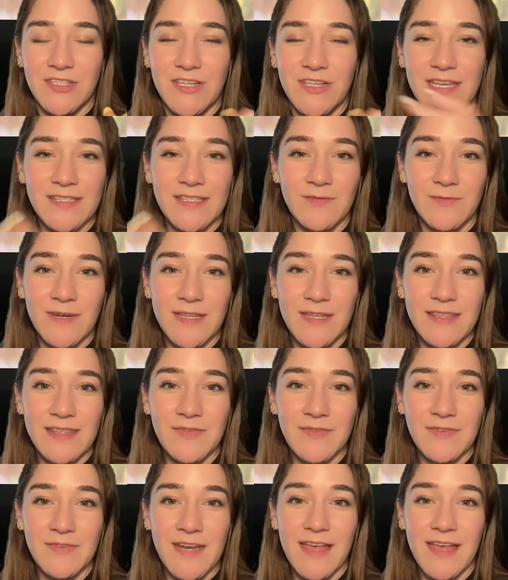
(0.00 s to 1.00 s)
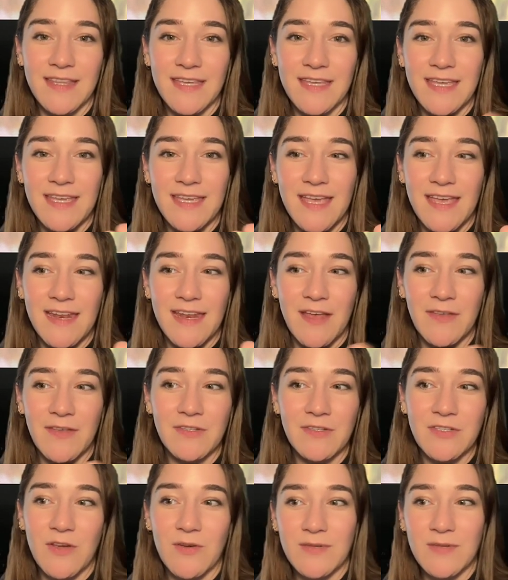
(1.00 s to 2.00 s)
she hasn't written the finale and
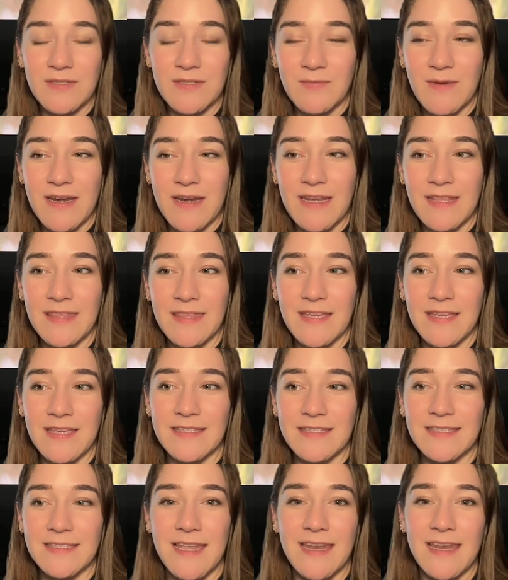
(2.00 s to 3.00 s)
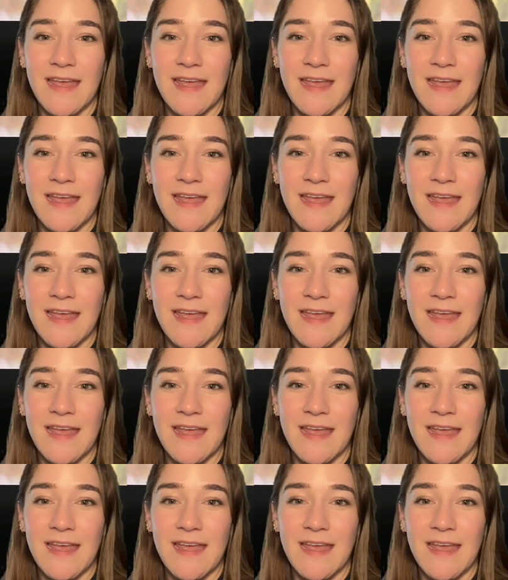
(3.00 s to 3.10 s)
now the show is writing things,